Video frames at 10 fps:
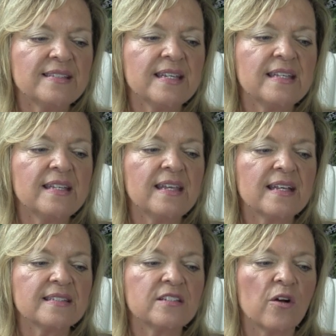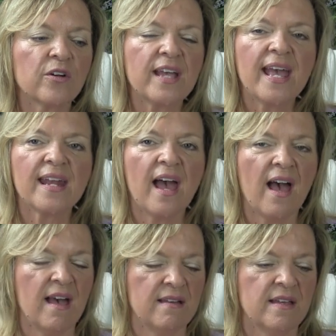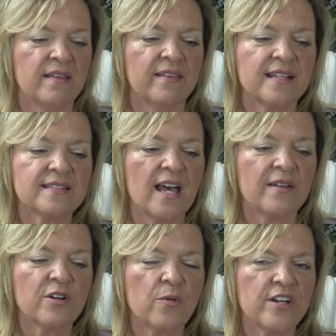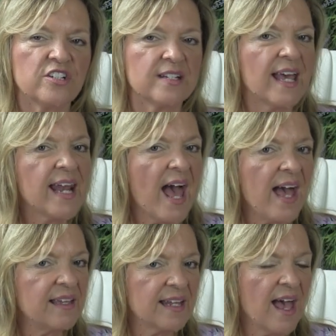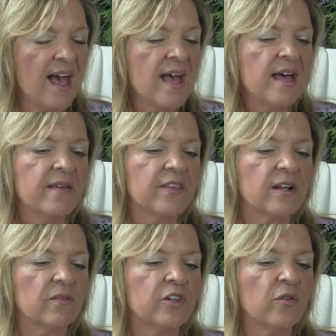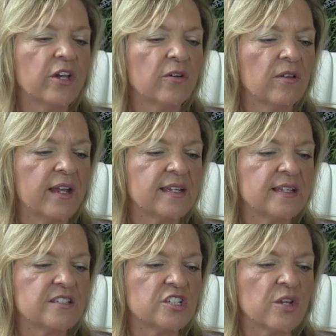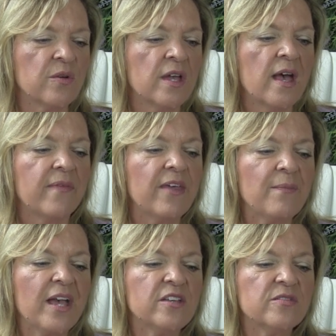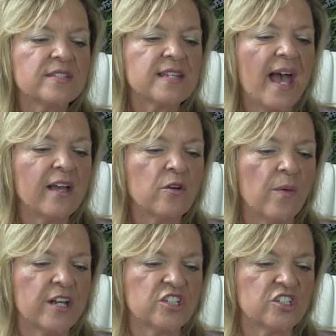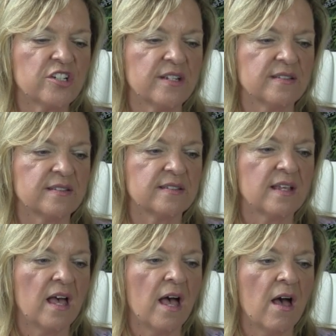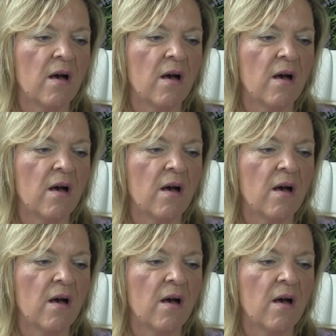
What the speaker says: basic yes, no, or can I? That's kind of a question. Can I? Can I? That you'll hear a lot of kids do. They may use tag questions